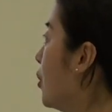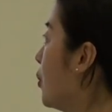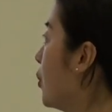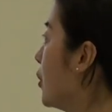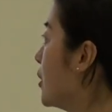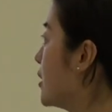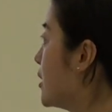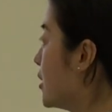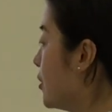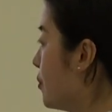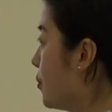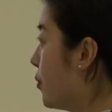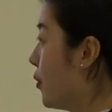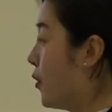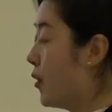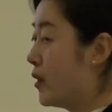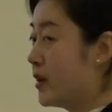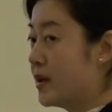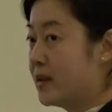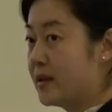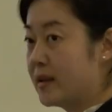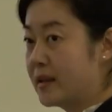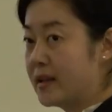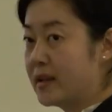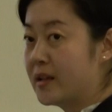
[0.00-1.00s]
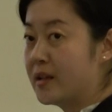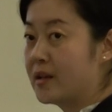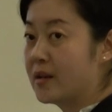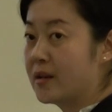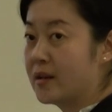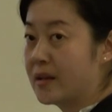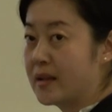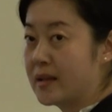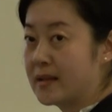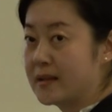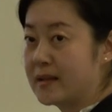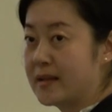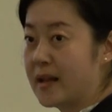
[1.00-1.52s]
What's important
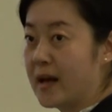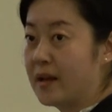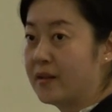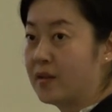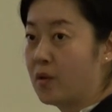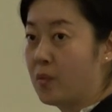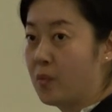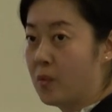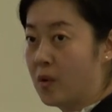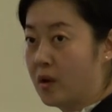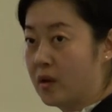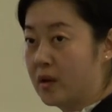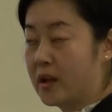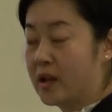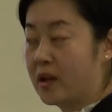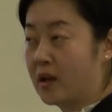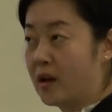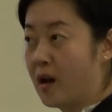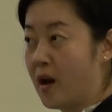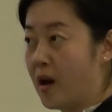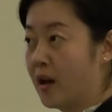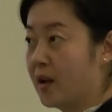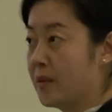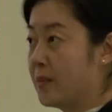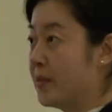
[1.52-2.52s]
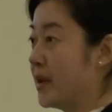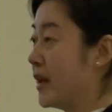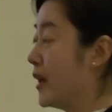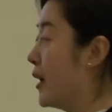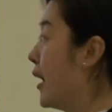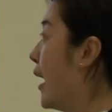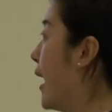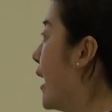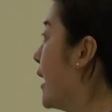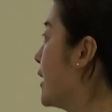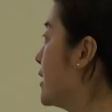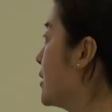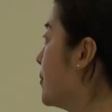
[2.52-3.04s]
here is that the world economy
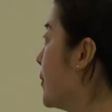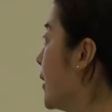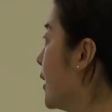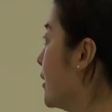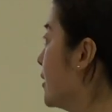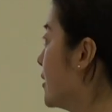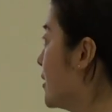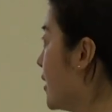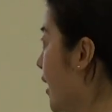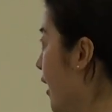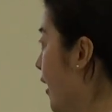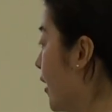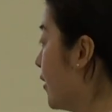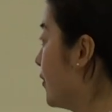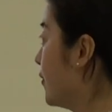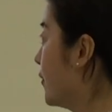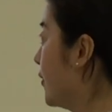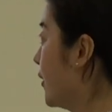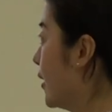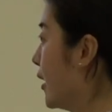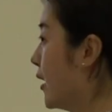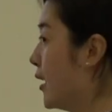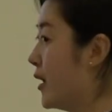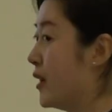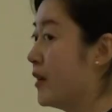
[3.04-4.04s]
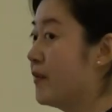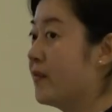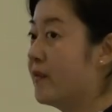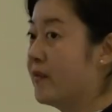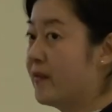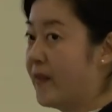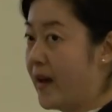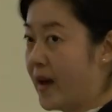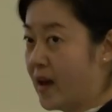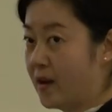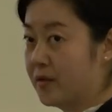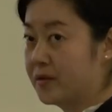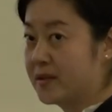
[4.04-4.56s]
has been tough. It
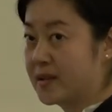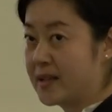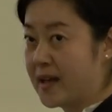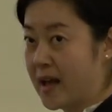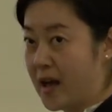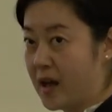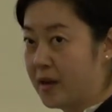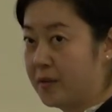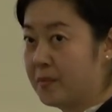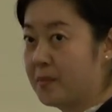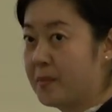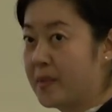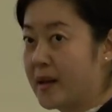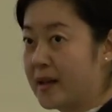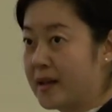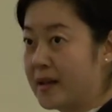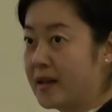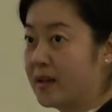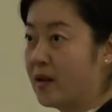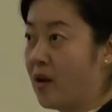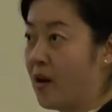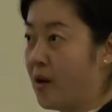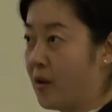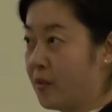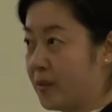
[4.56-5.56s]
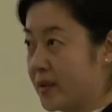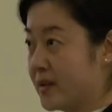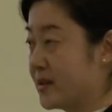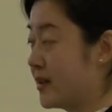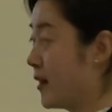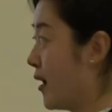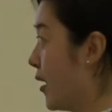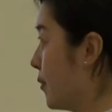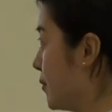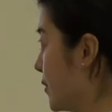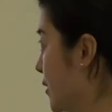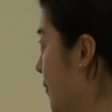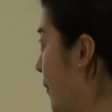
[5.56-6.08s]
fell down, but it always
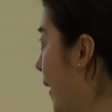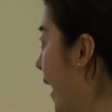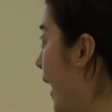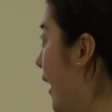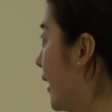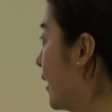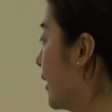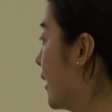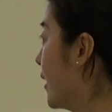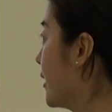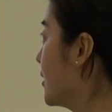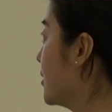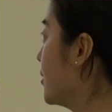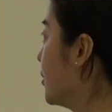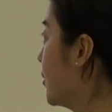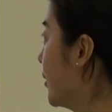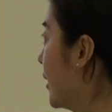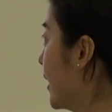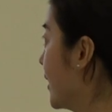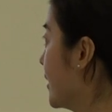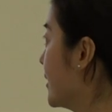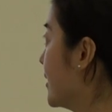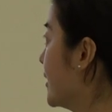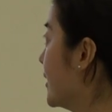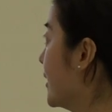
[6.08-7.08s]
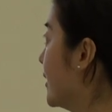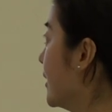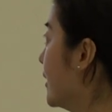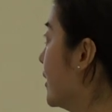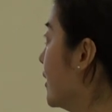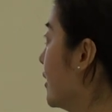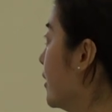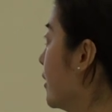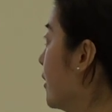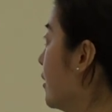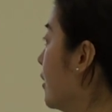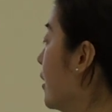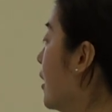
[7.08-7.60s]
comes back, as you can see
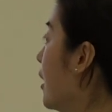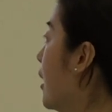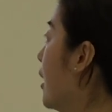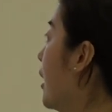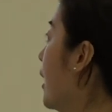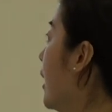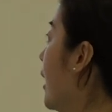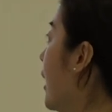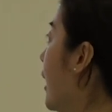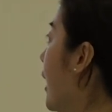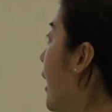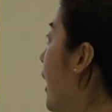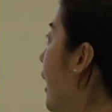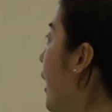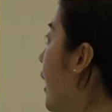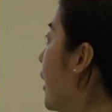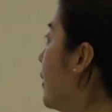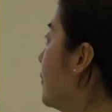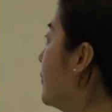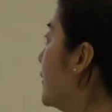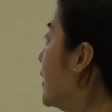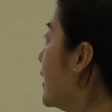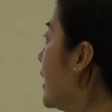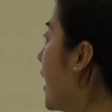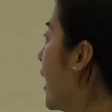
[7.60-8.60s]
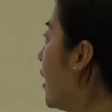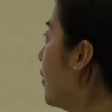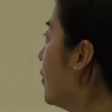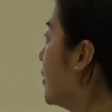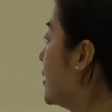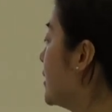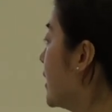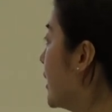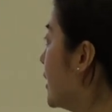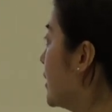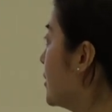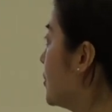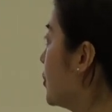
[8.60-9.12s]
here.
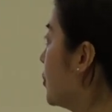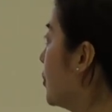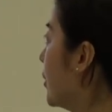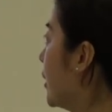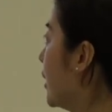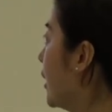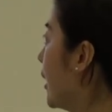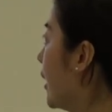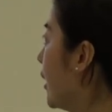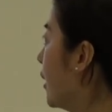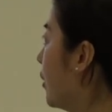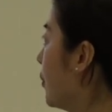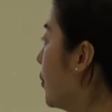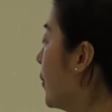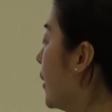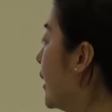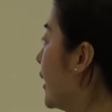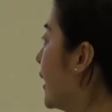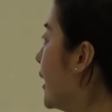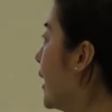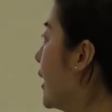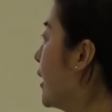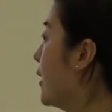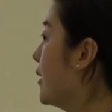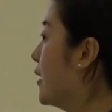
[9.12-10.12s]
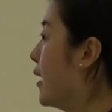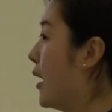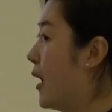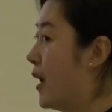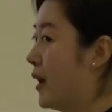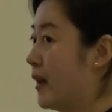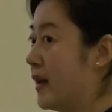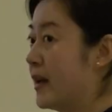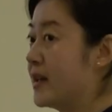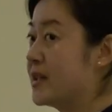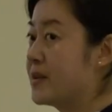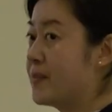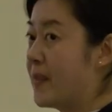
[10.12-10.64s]
Nowadays, we can
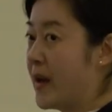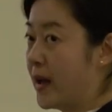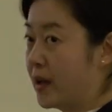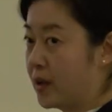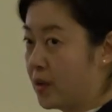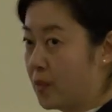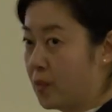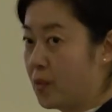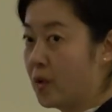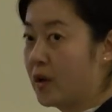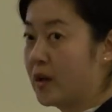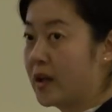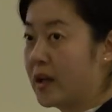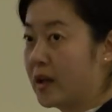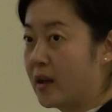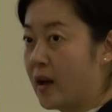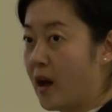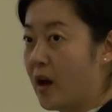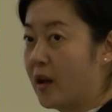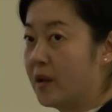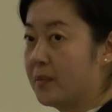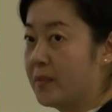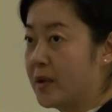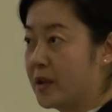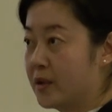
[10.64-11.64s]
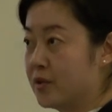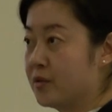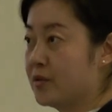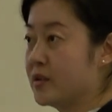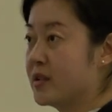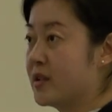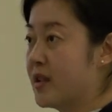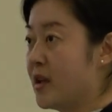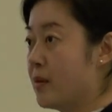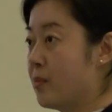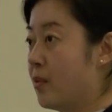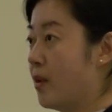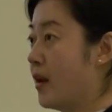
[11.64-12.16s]
expect the world economy to
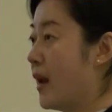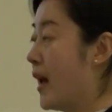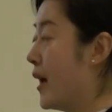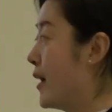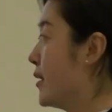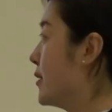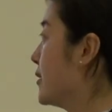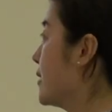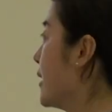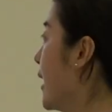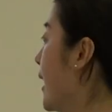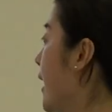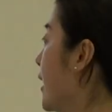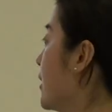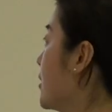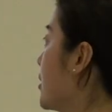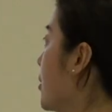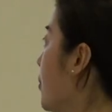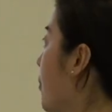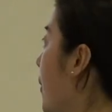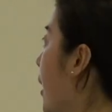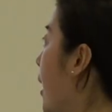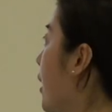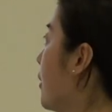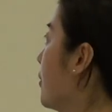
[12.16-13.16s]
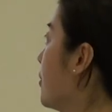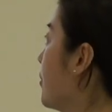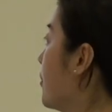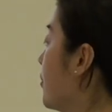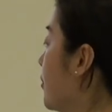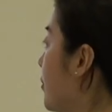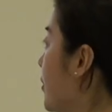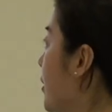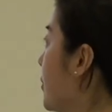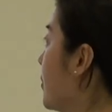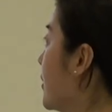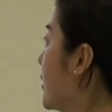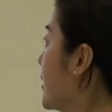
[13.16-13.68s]
stabilize at around
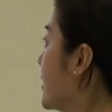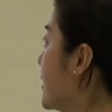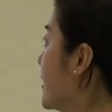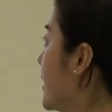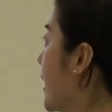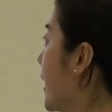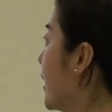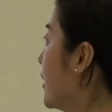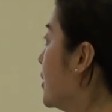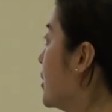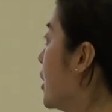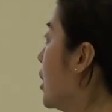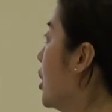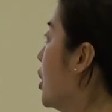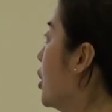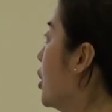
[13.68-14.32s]
3%,